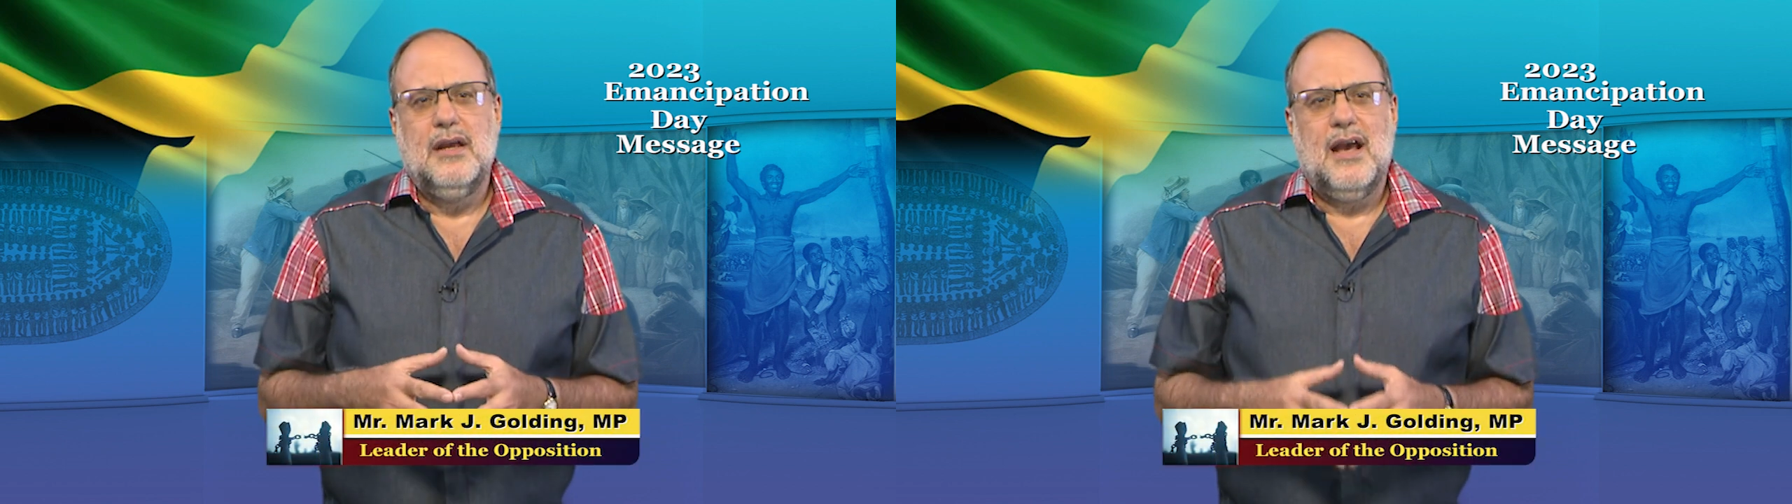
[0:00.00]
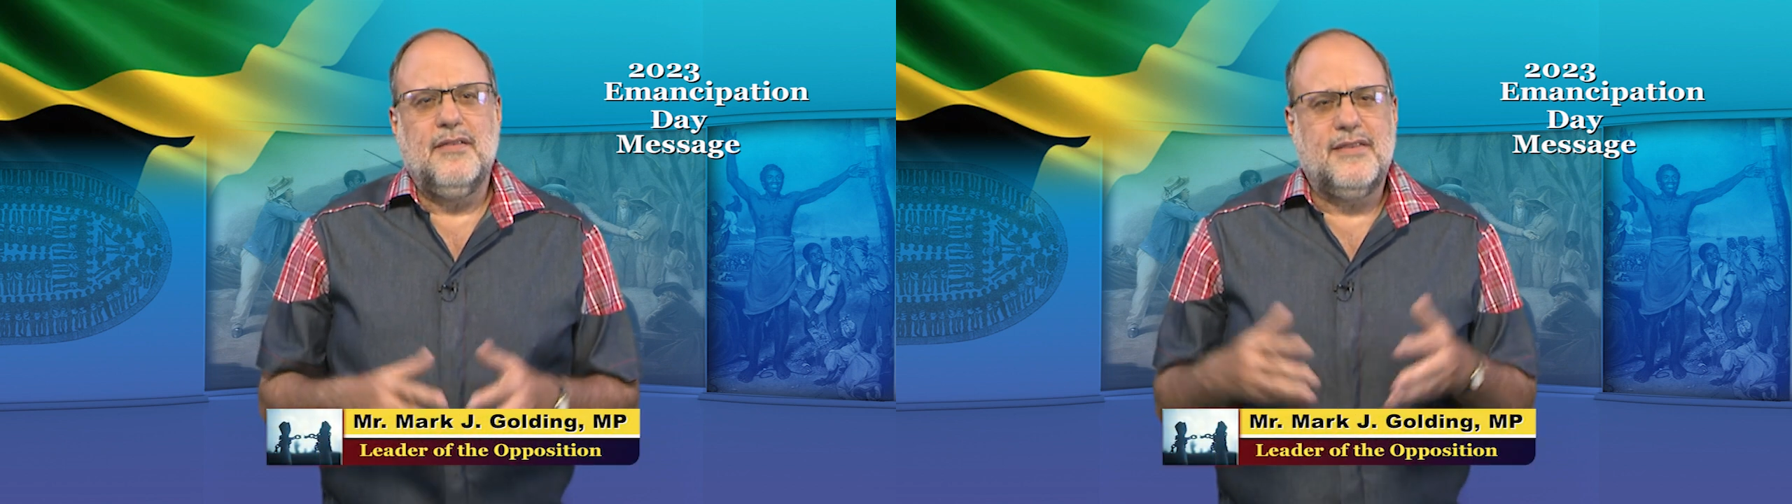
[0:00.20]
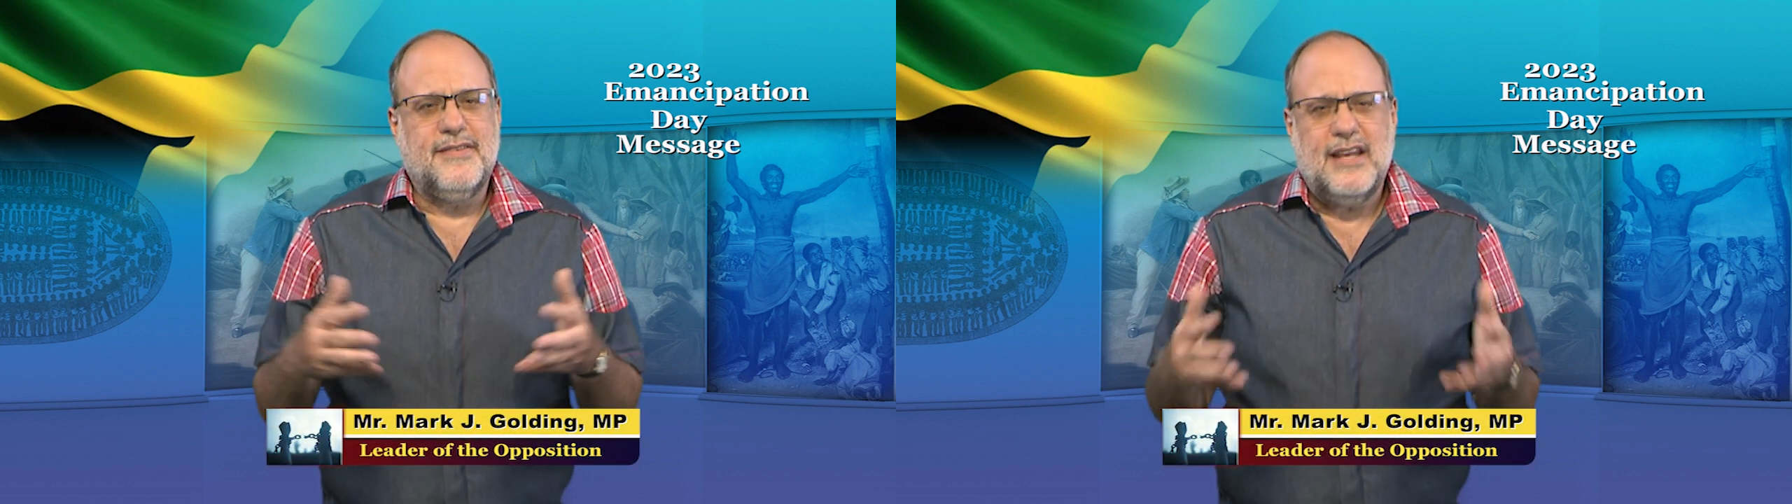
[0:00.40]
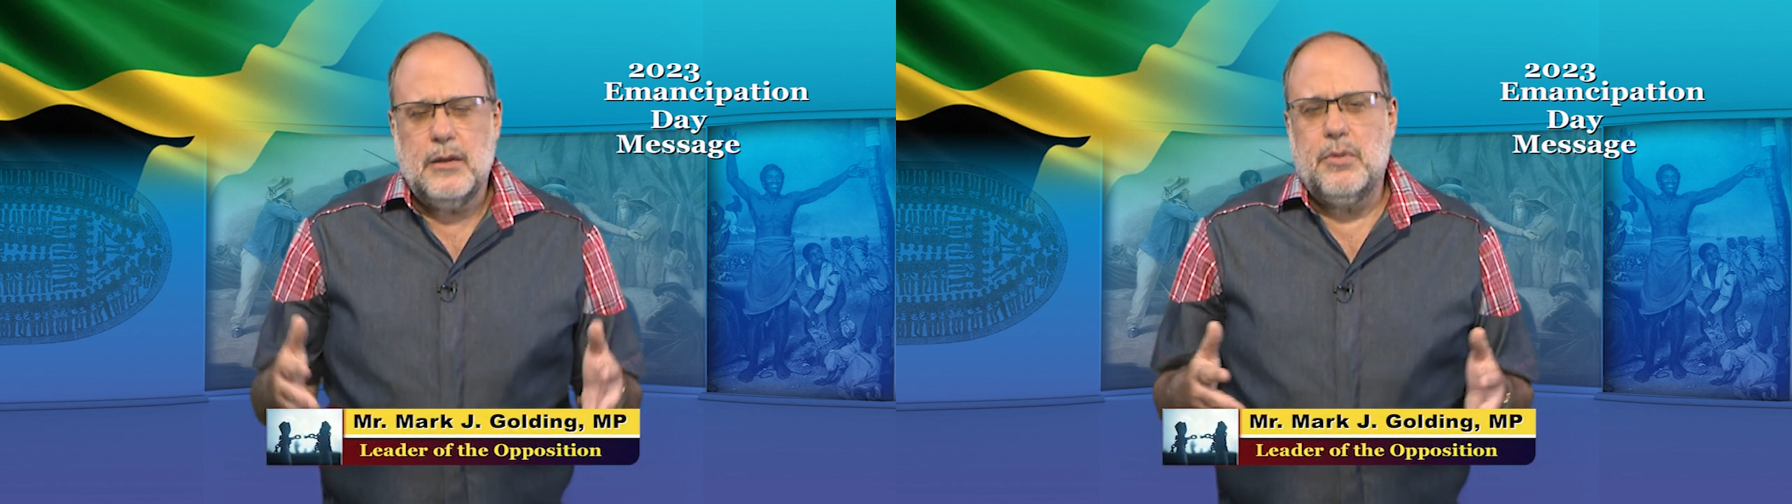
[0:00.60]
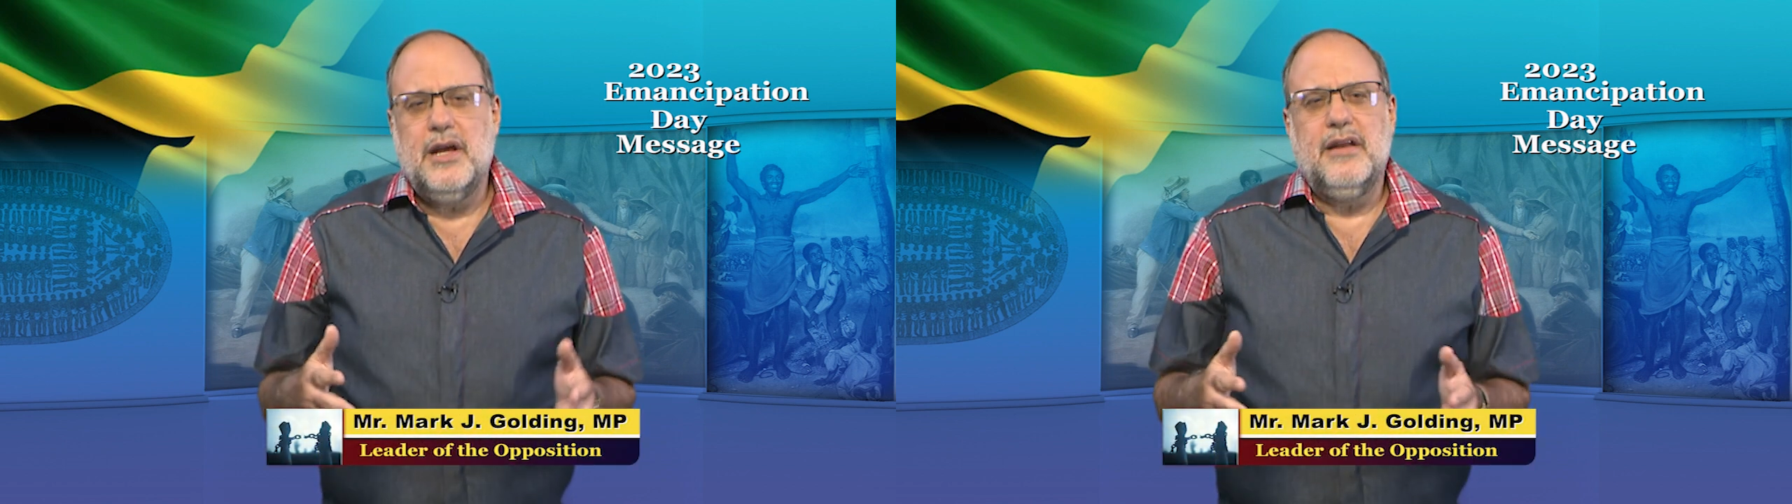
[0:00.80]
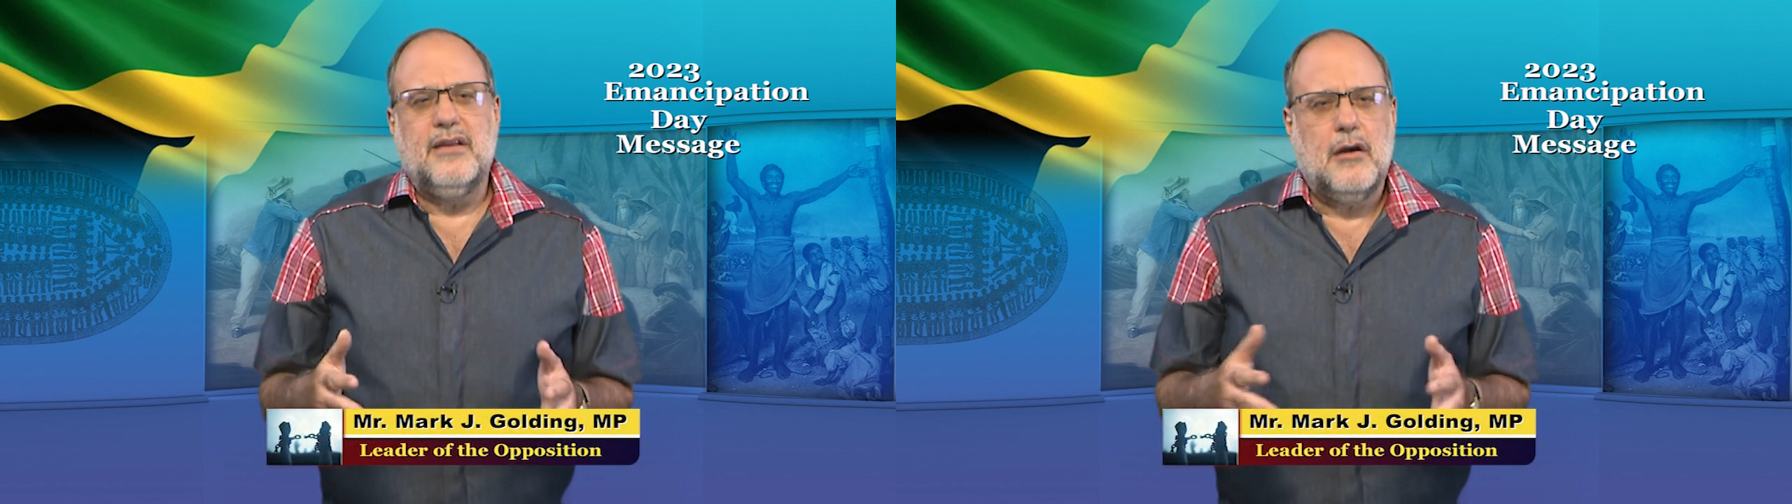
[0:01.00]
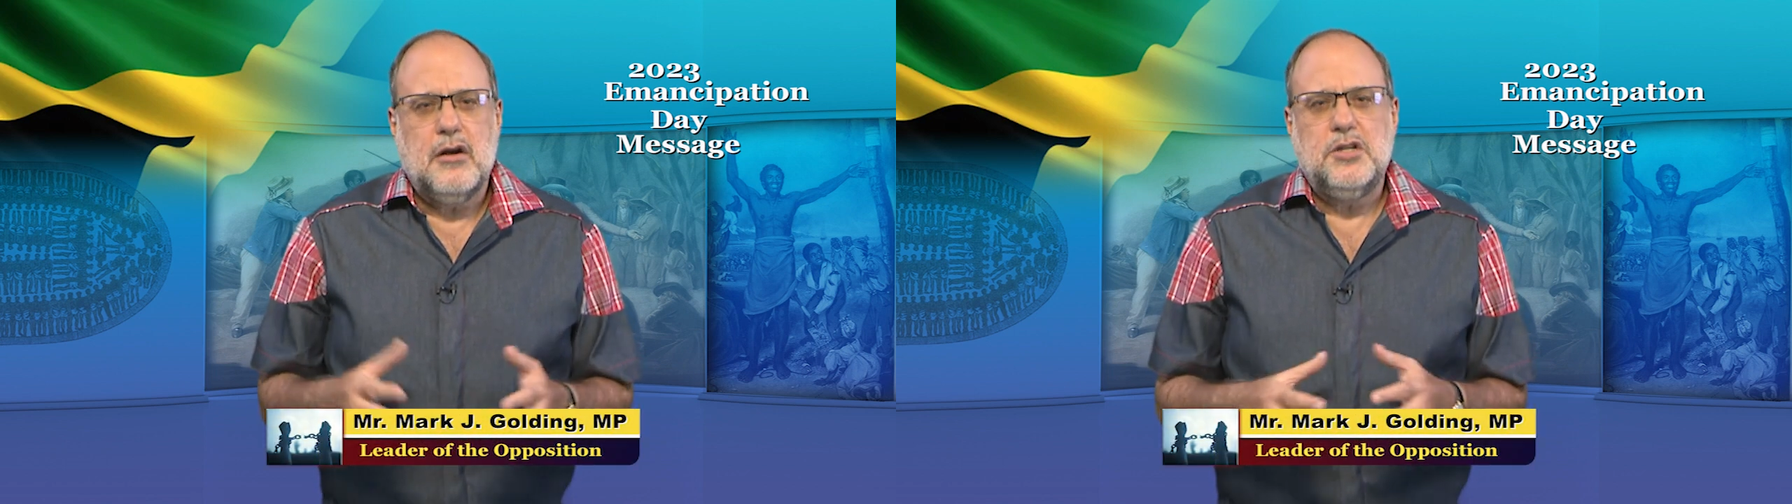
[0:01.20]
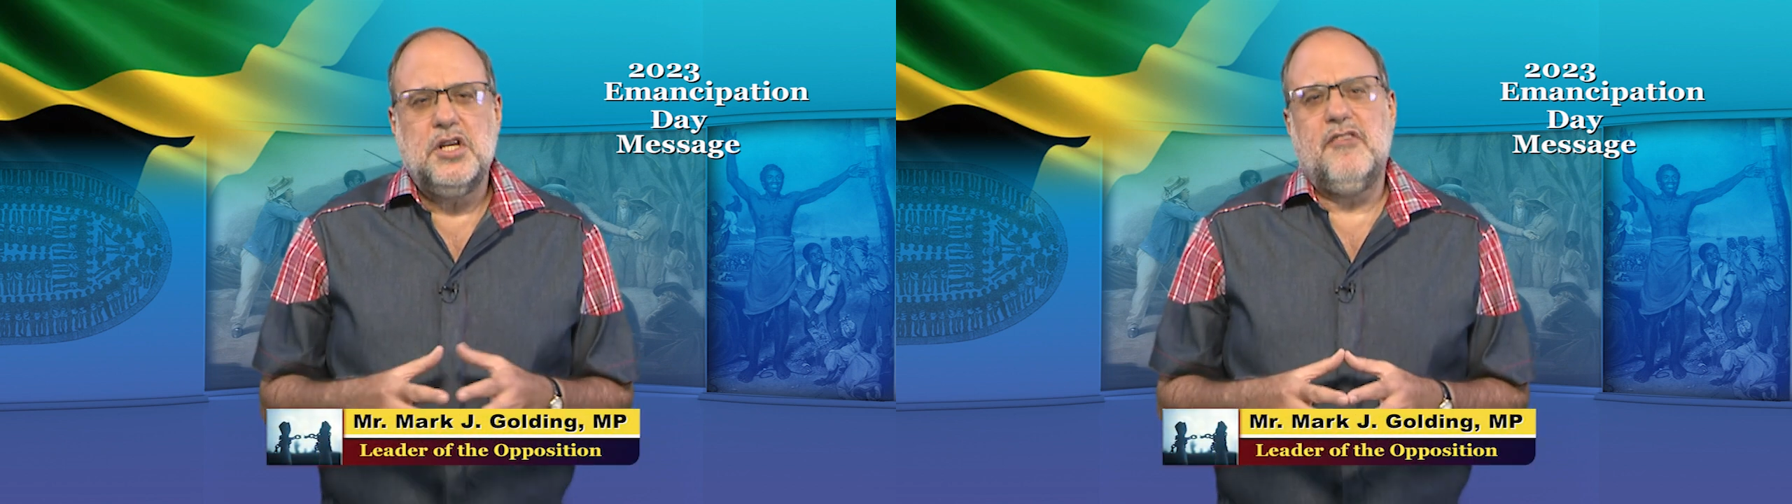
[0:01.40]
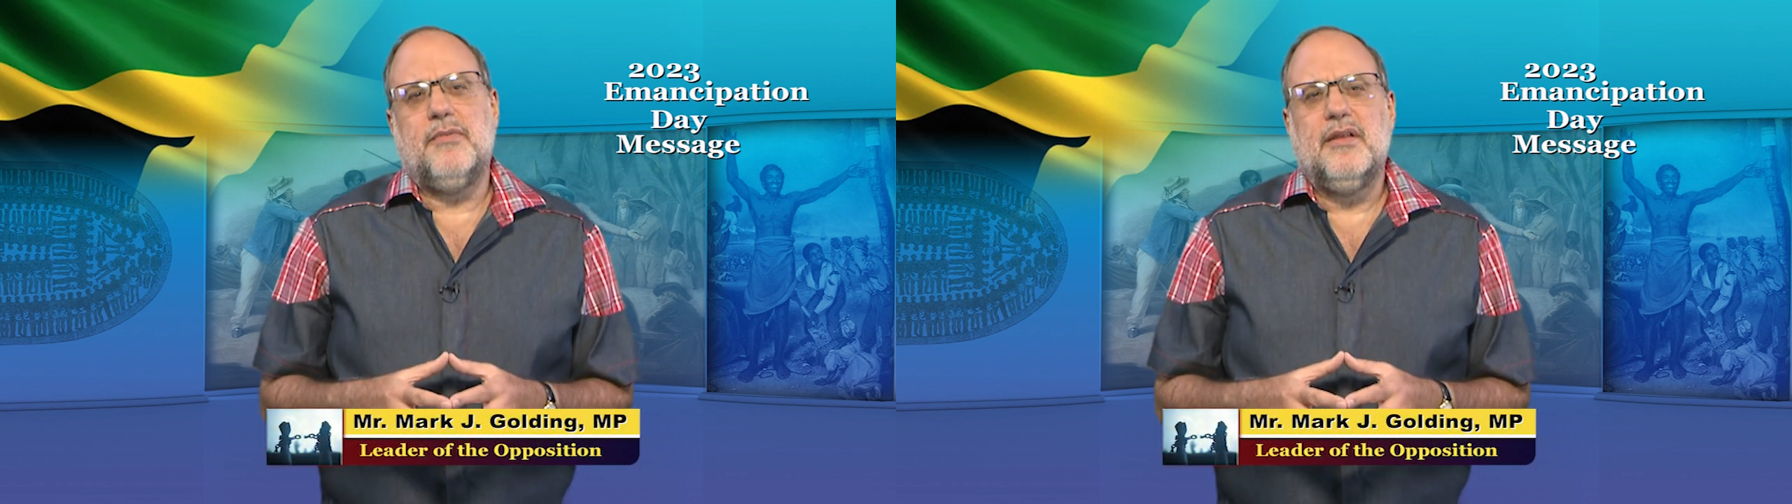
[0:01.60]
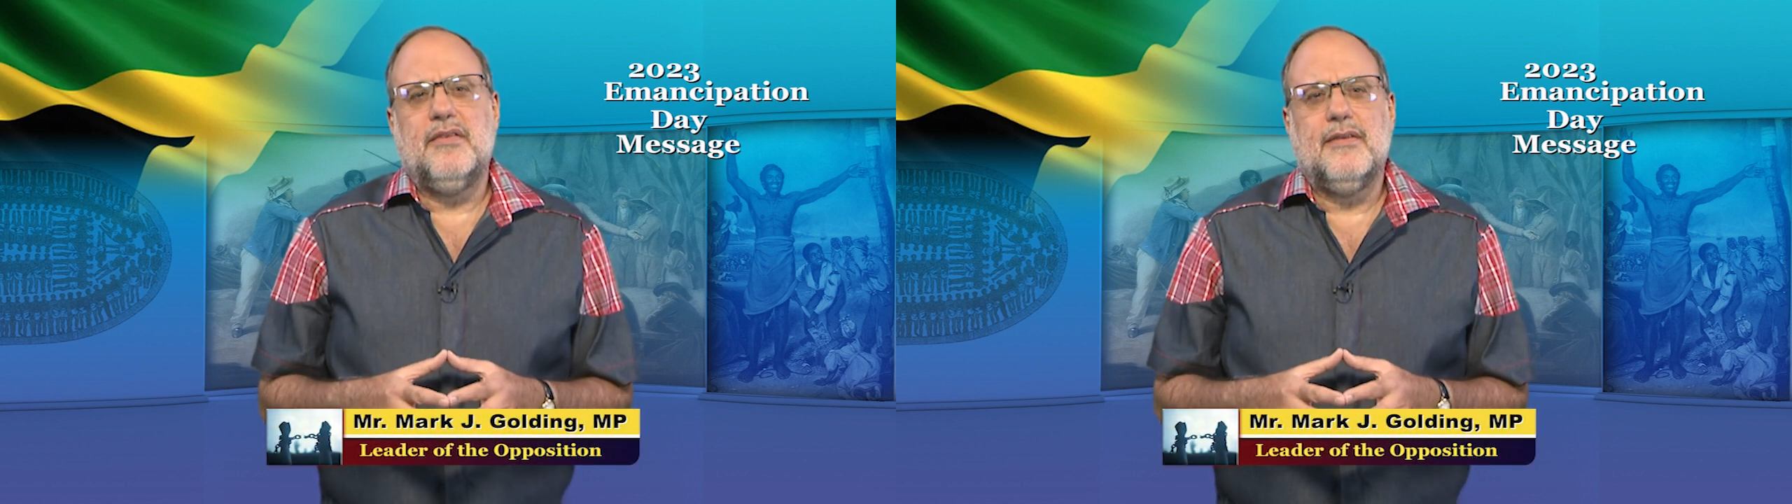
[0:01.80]
and celebrate our
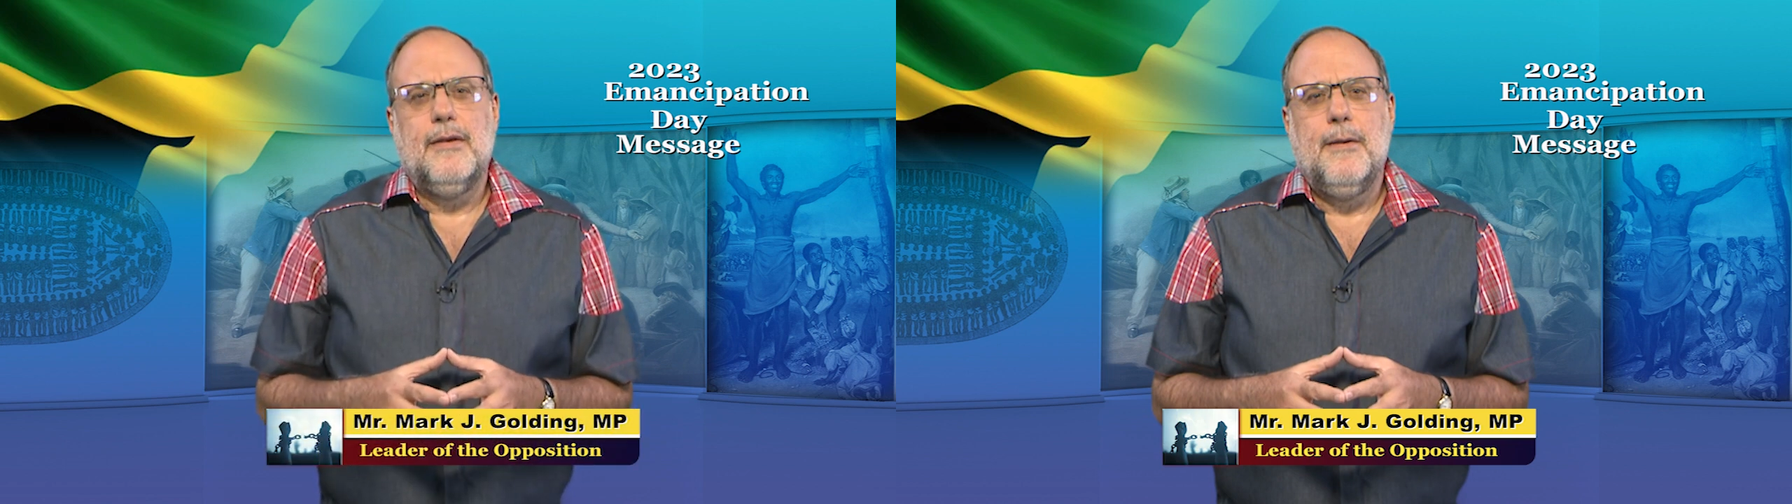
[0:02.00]
achievements.